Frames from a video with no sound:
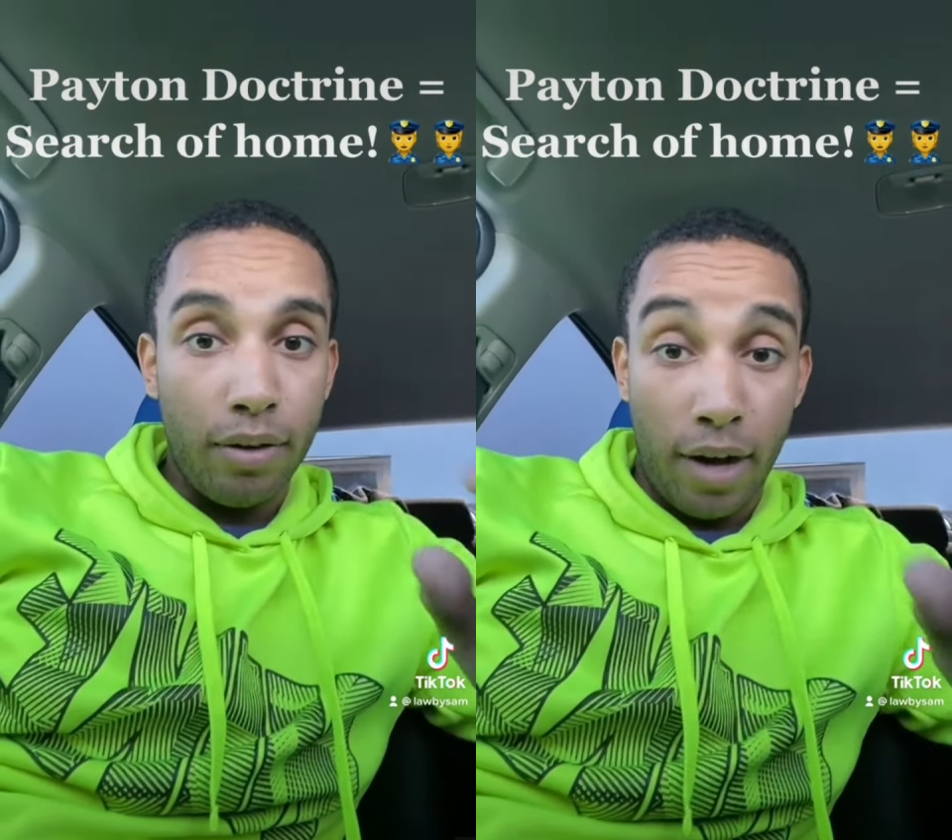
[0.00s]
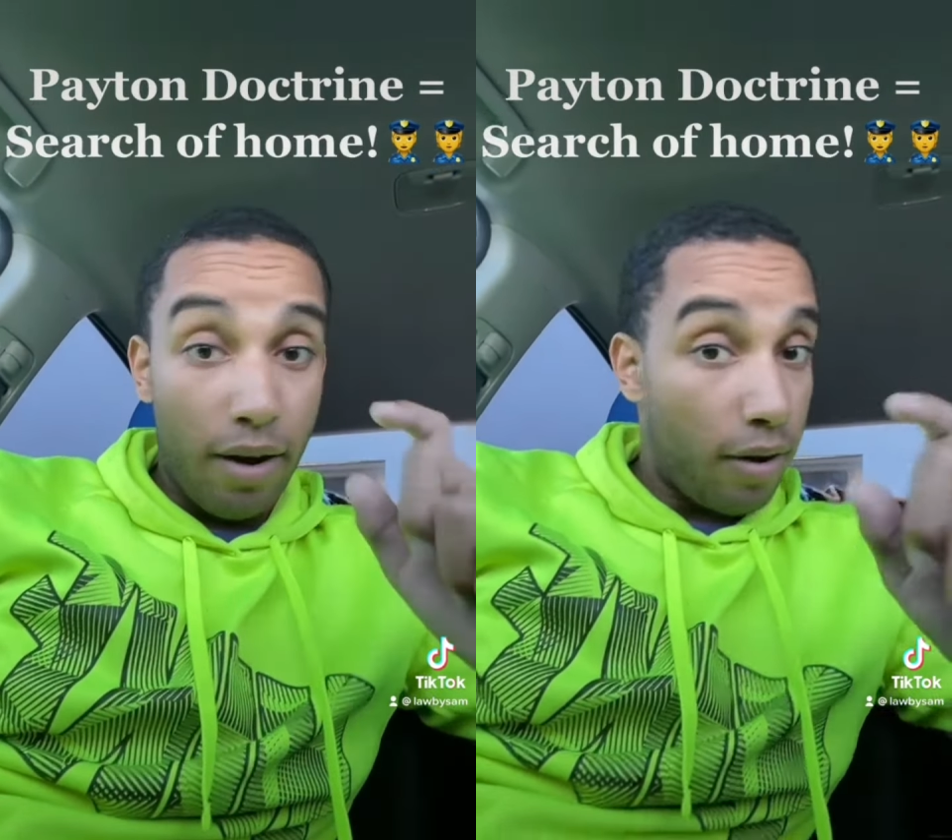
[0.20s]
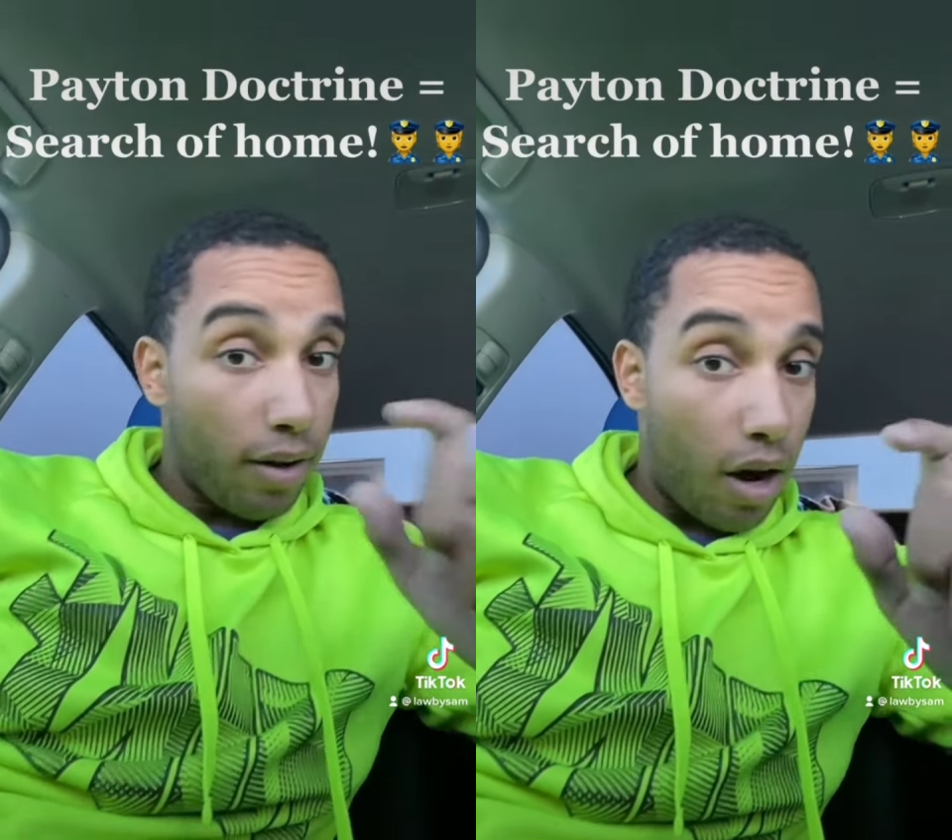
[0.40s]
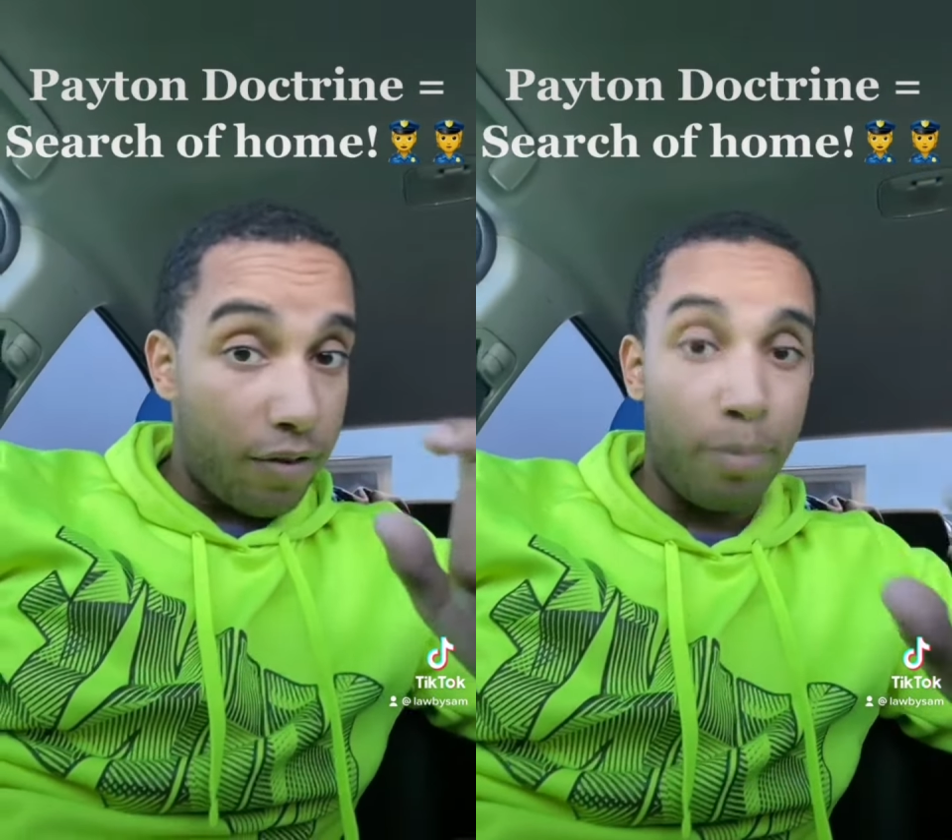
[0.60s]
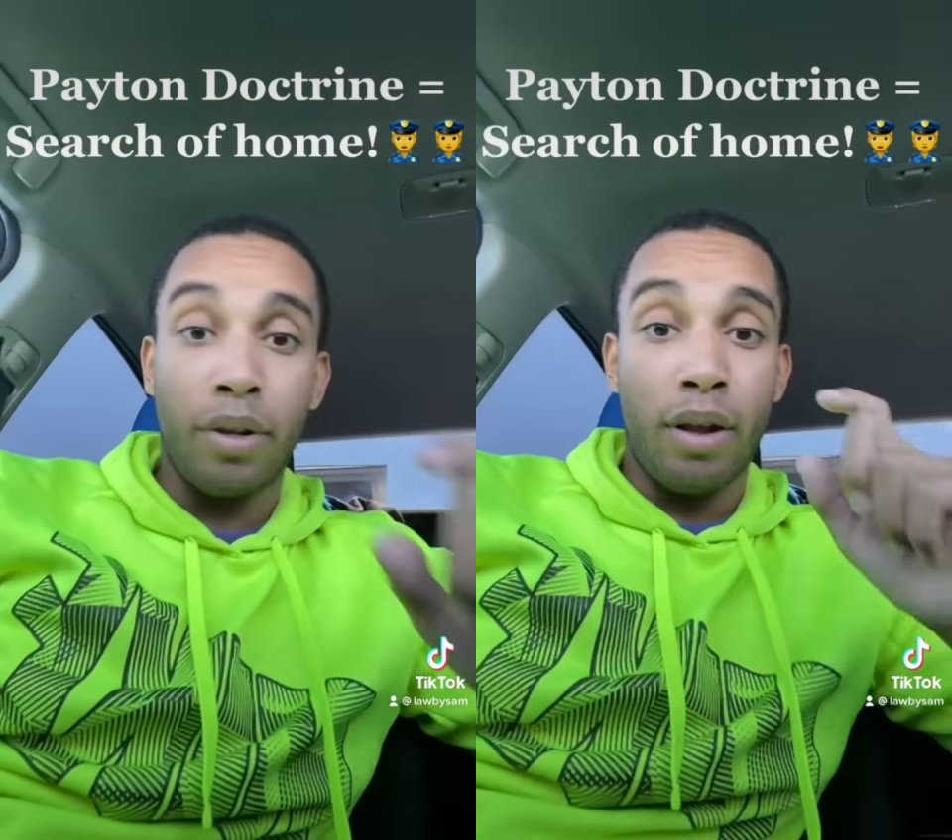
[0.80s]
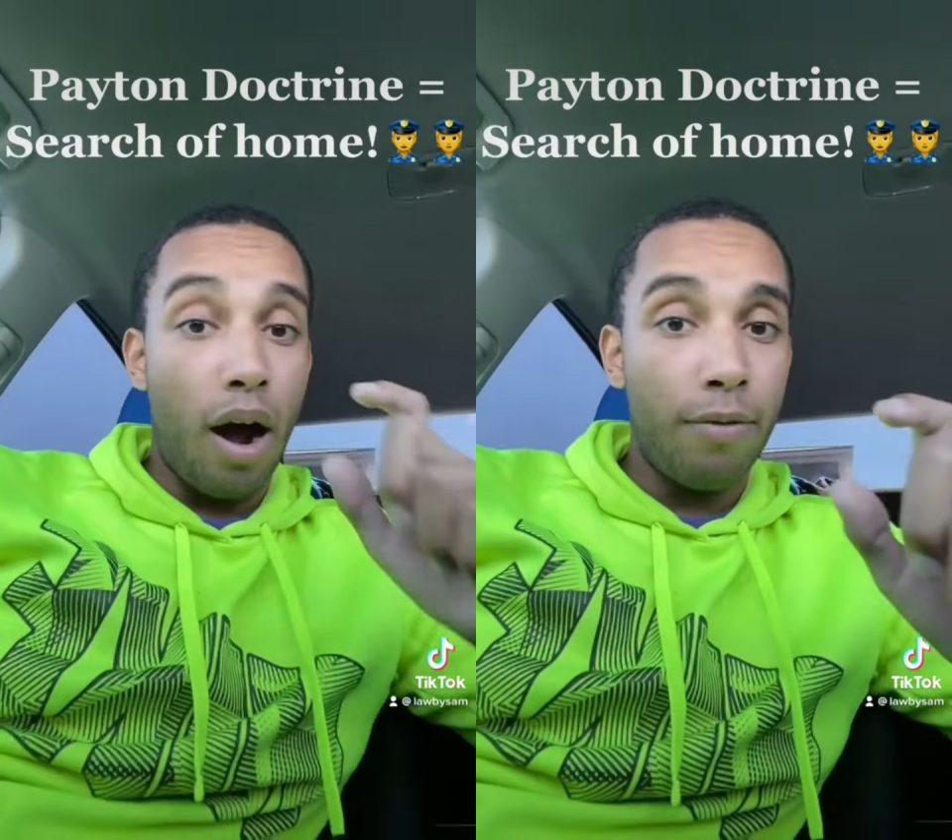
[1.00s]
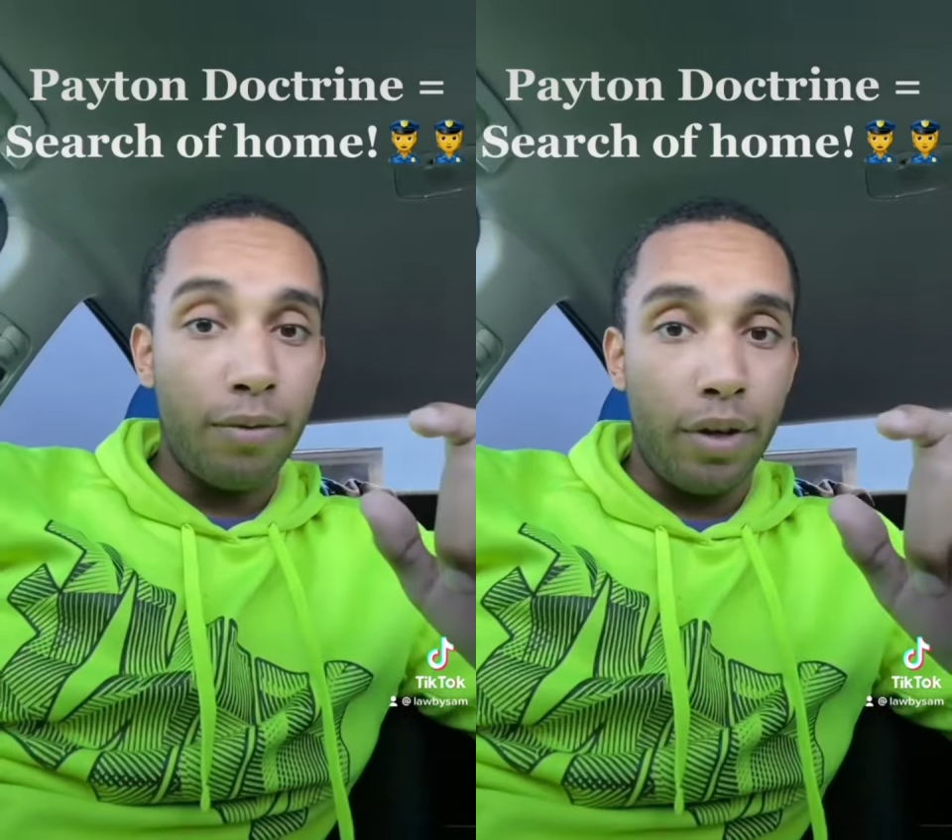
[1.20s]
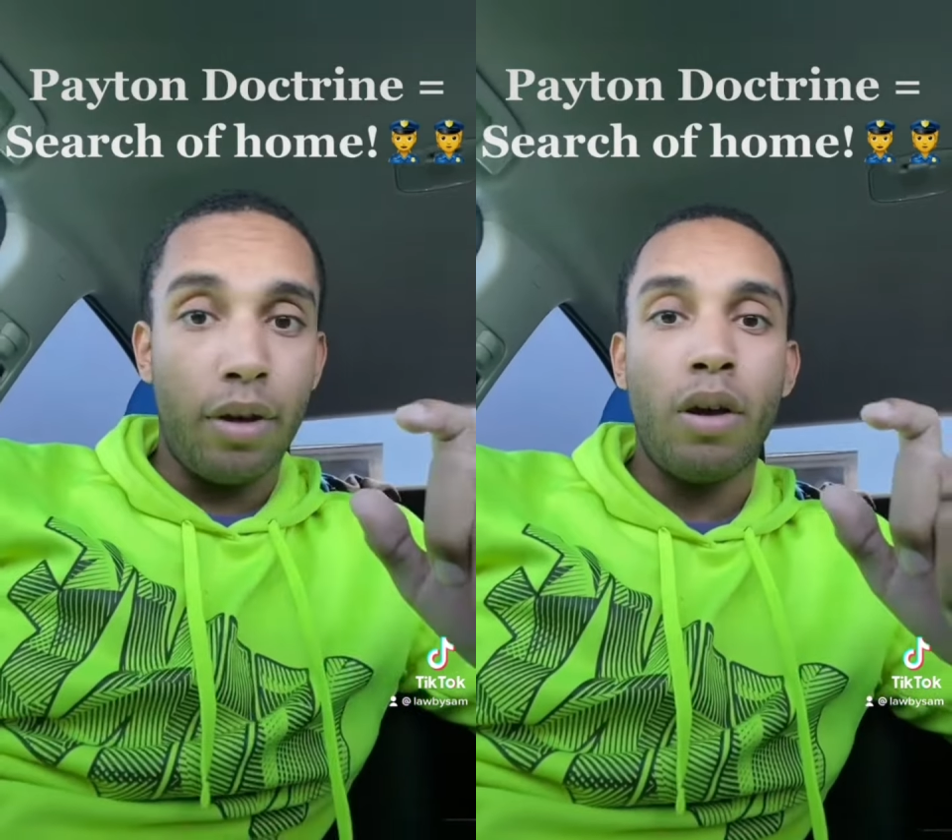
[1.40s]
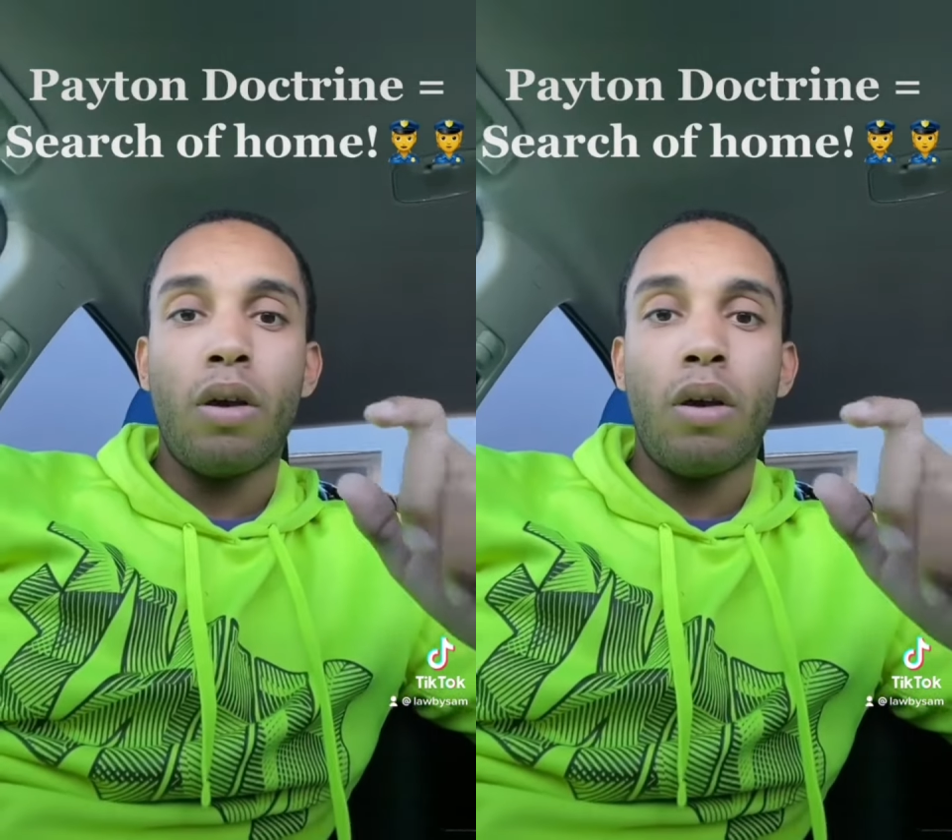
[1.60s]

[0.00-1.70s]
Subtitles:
not unlawfully, but lawfully